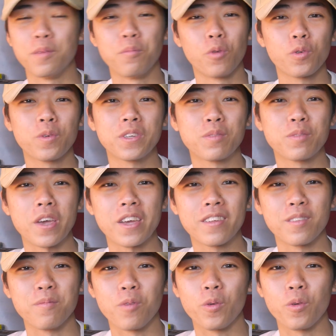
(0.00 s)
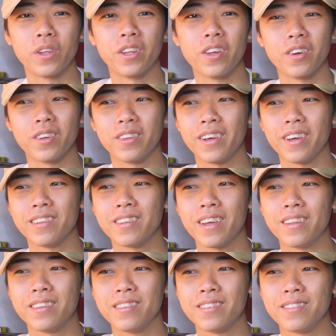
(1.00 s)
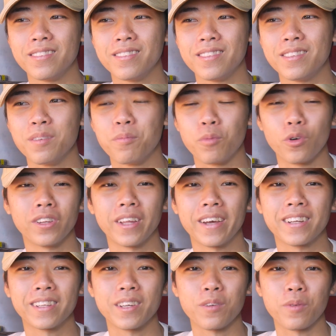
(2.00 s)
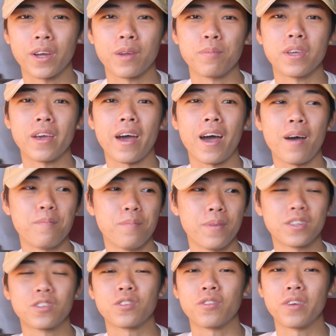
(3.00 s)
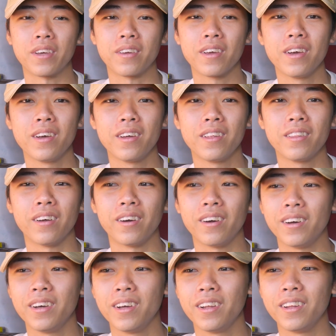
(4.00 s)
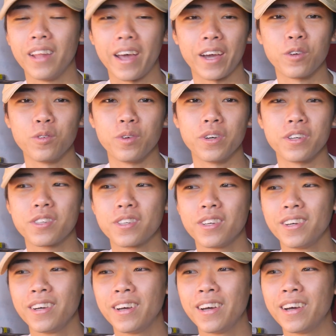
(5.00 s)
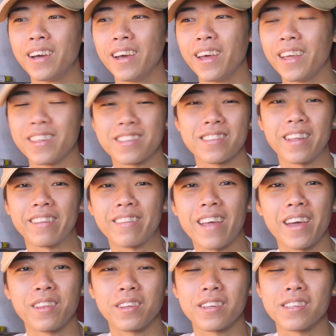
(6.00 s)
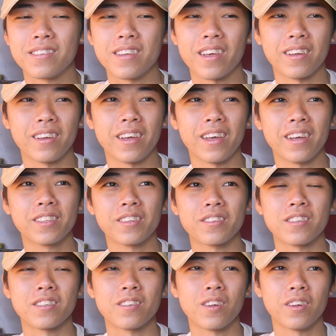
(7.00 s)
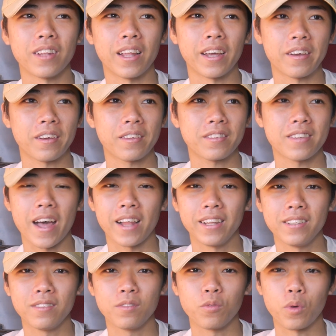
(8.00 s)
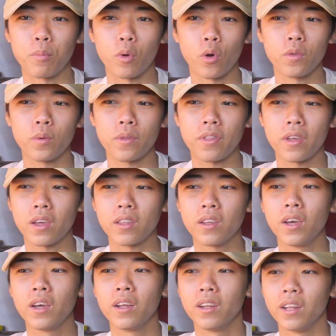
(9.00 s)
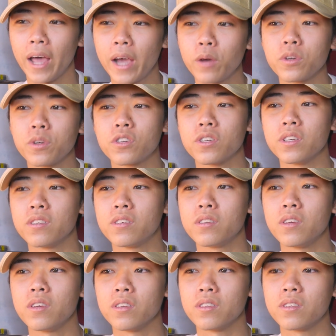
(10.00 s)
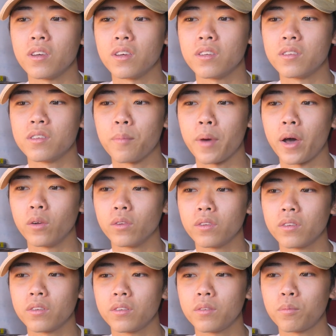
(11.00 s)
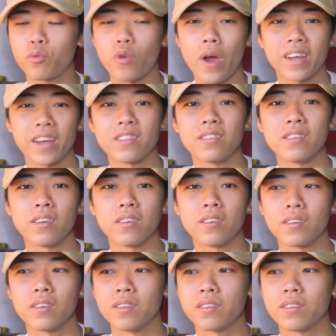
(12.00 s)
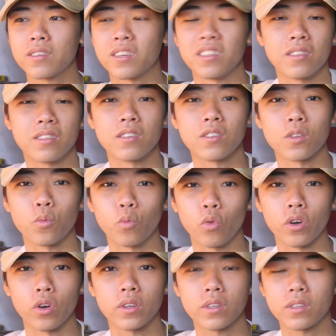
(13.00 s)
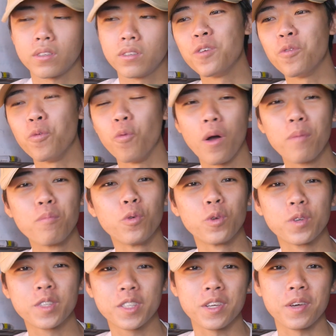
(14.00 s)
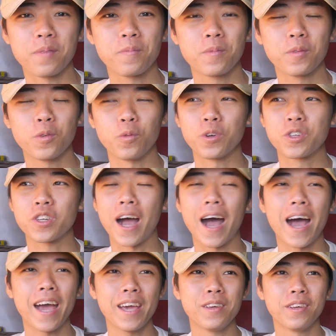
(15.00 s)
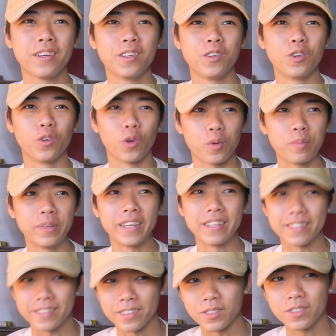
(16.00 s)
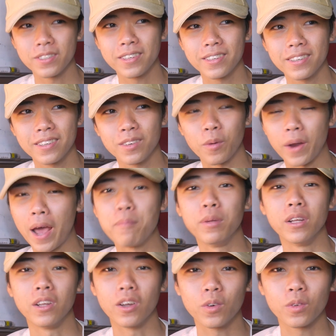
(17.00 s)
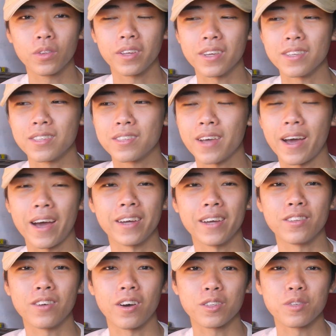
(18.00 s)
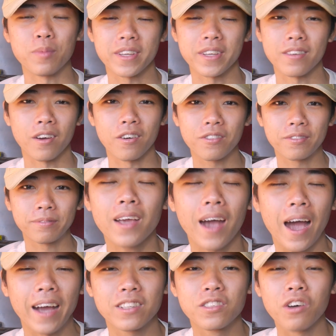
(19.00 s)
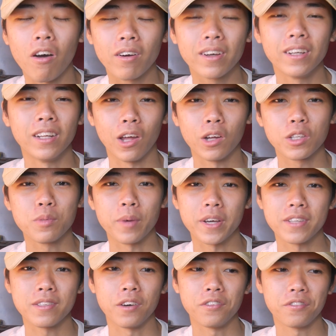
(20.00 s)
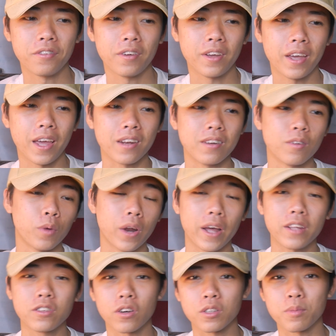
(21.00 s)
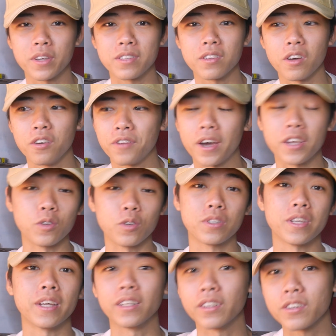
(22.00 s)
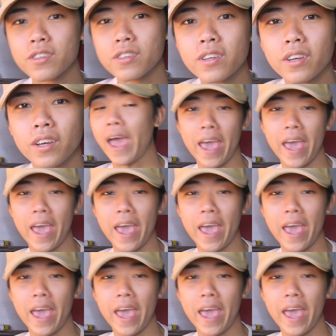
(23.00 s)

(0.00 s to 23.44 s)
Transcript: The more we speak, the more we learn, and the more likely we're going to be mastering the language. It's like that because English is not like talent, we're born with it. Language is about practicing and consistent work. One more tip, which I normally do when I'm alone, is I talk to myself. I talk a lot to myself. And when I talk to myself, I use English.